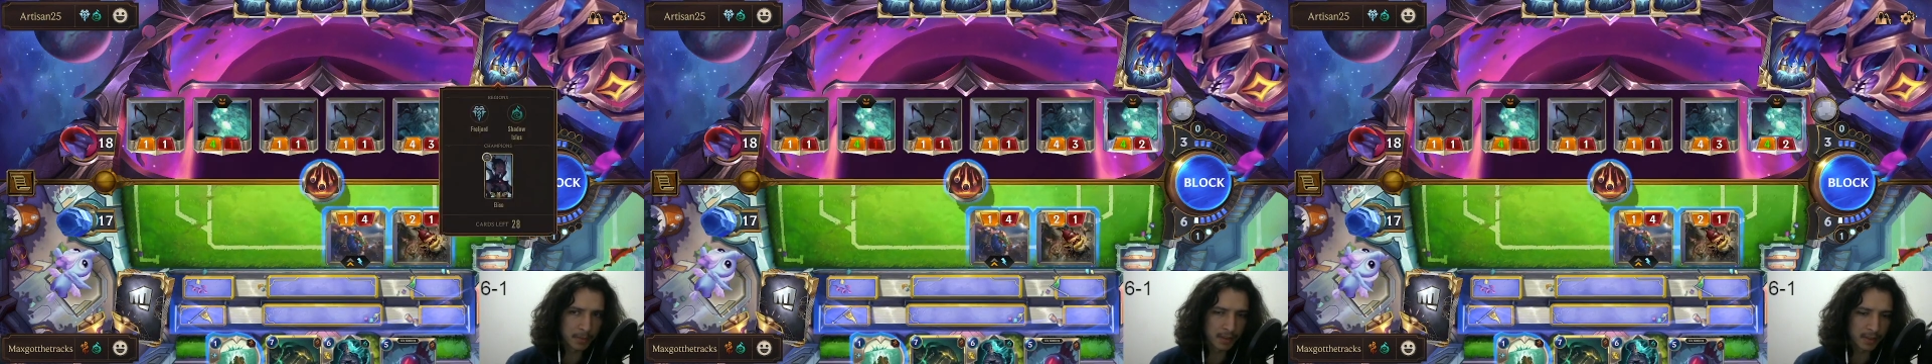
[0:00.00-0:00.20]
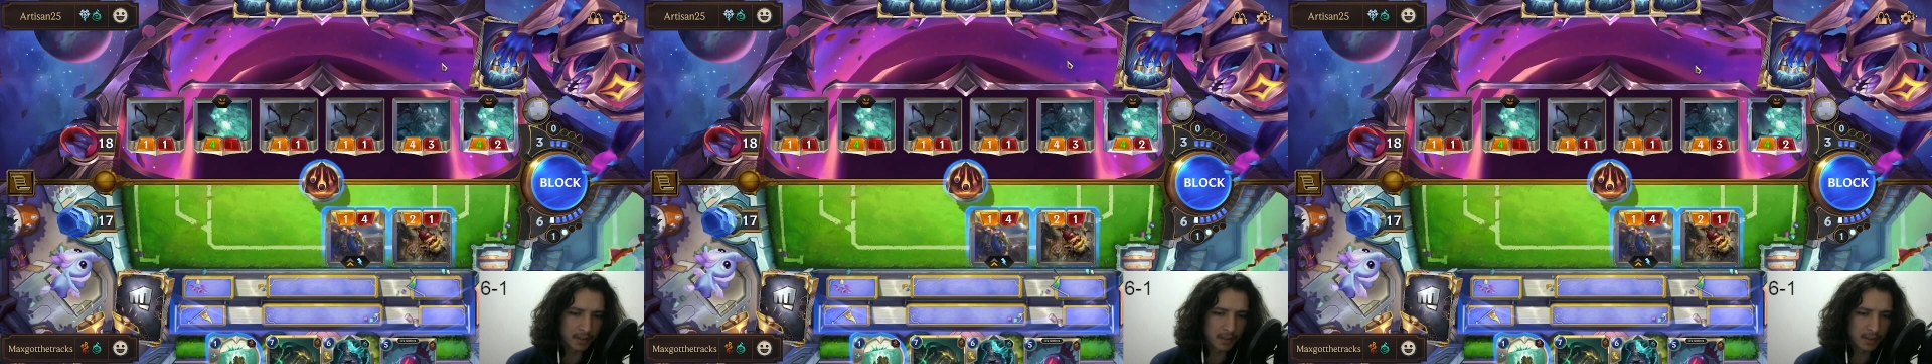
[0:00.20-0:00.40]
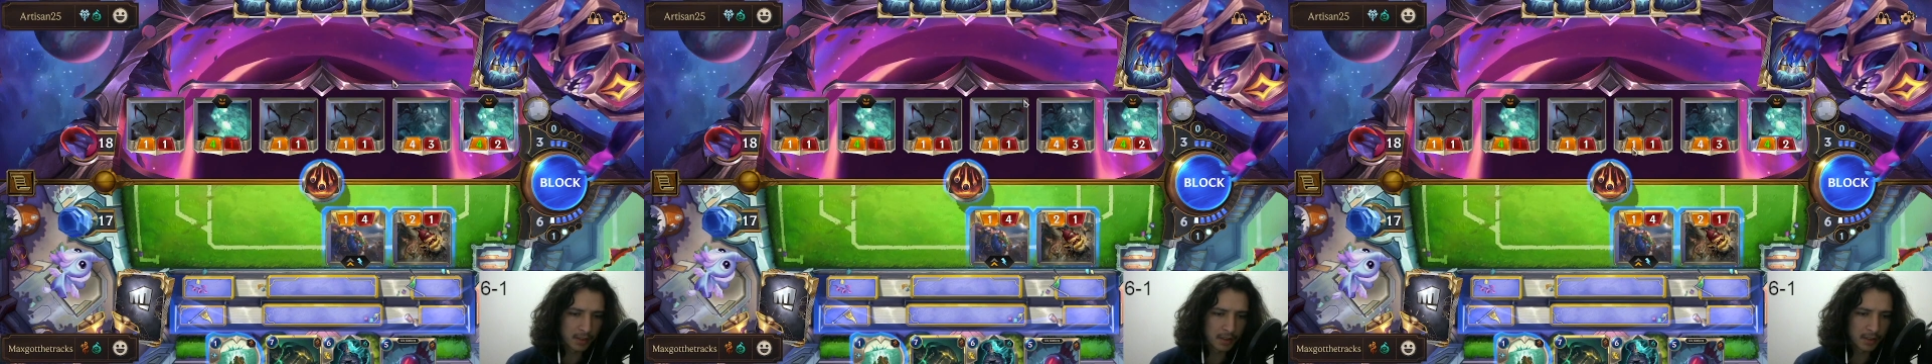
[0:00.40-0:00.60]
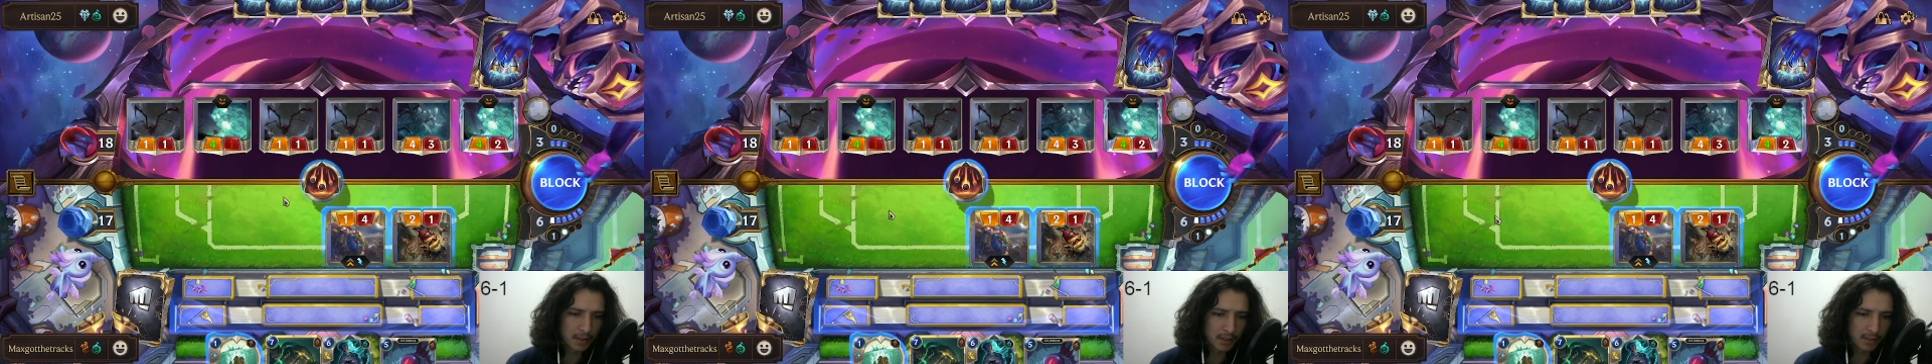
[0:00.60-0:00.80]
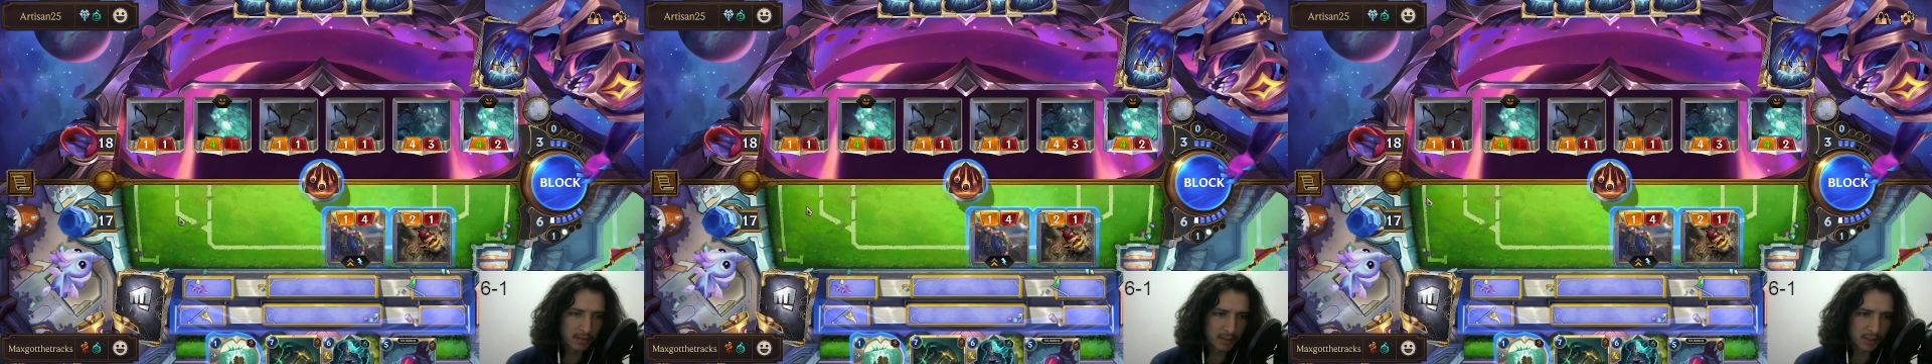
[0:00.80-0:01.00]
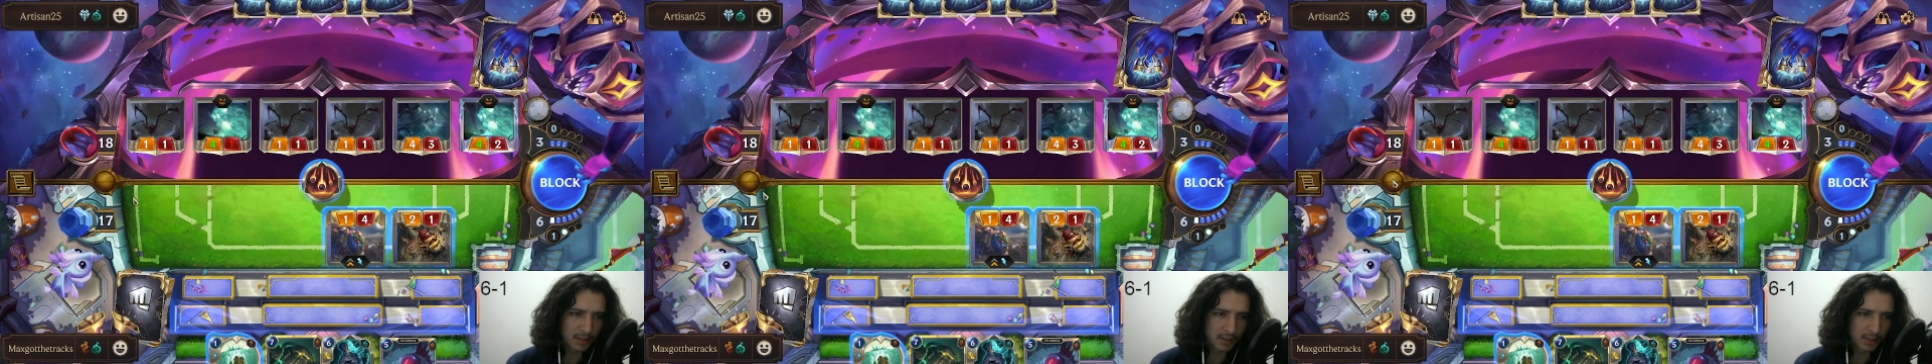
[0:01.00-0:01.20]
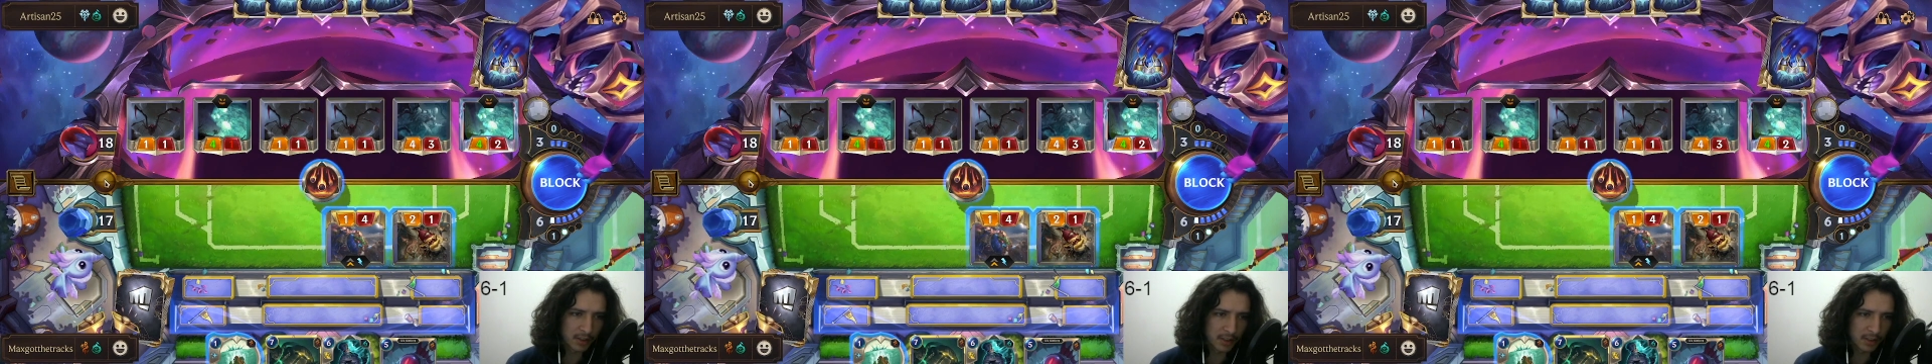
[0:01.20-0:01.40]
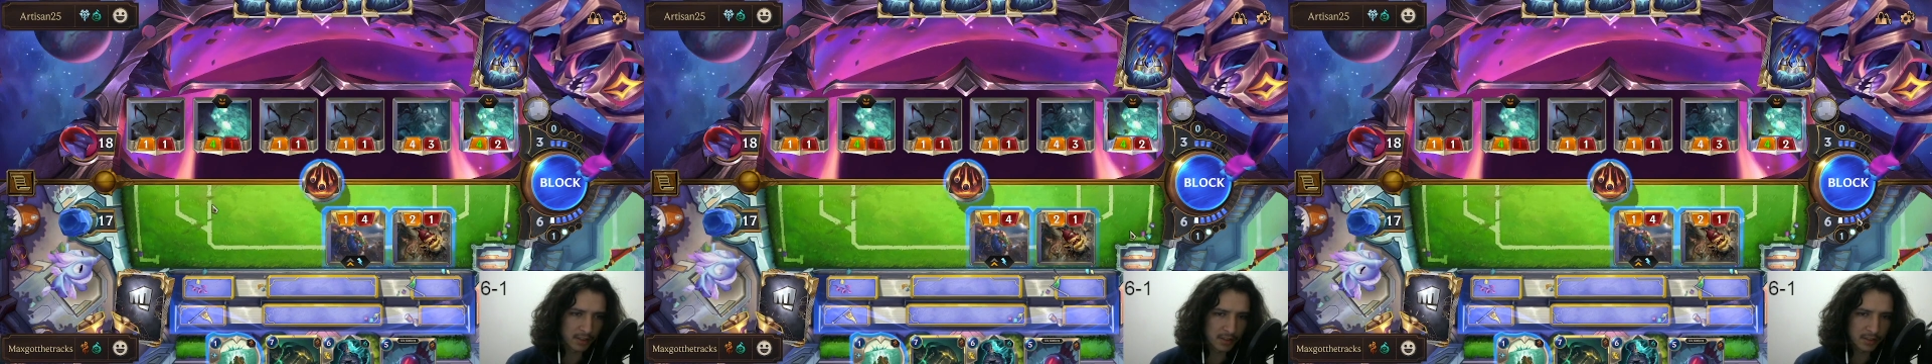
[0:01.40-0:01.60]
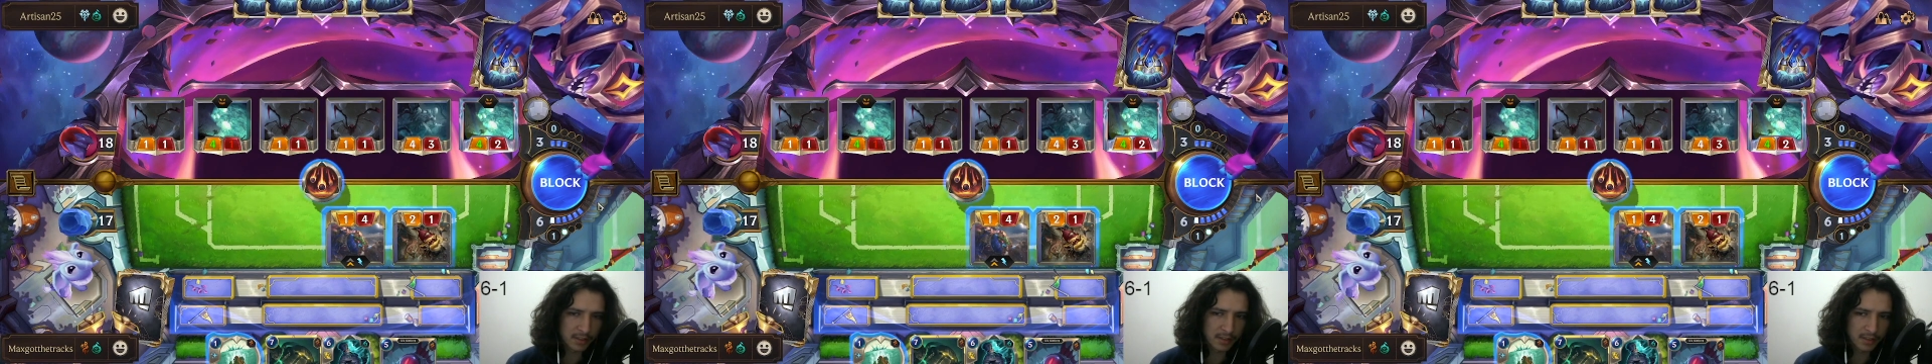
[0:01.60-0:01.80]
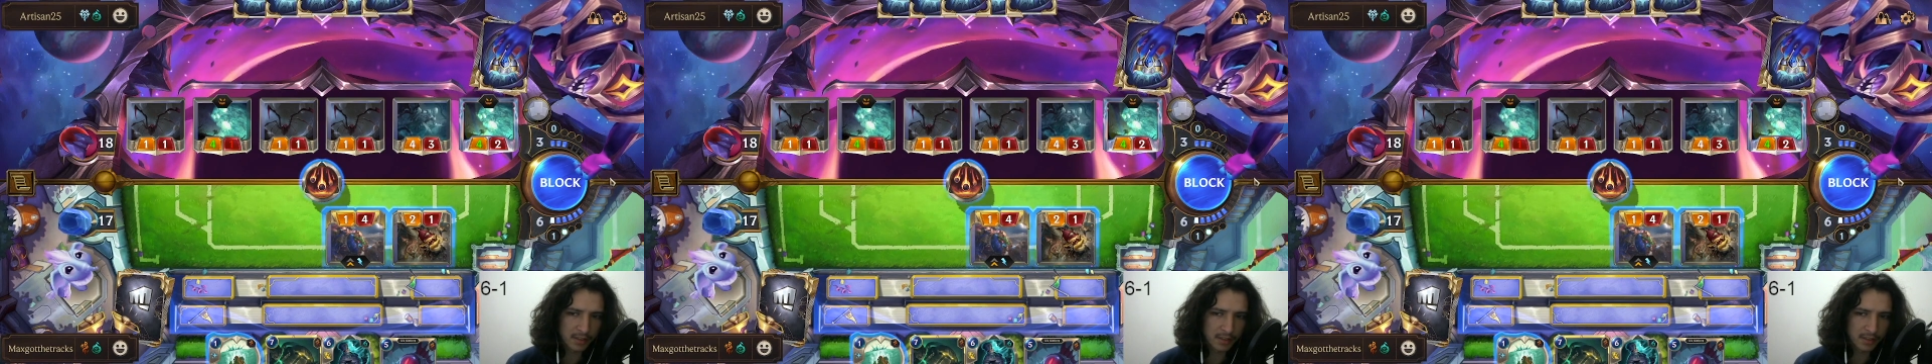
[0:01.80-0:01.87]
but fingers crossed.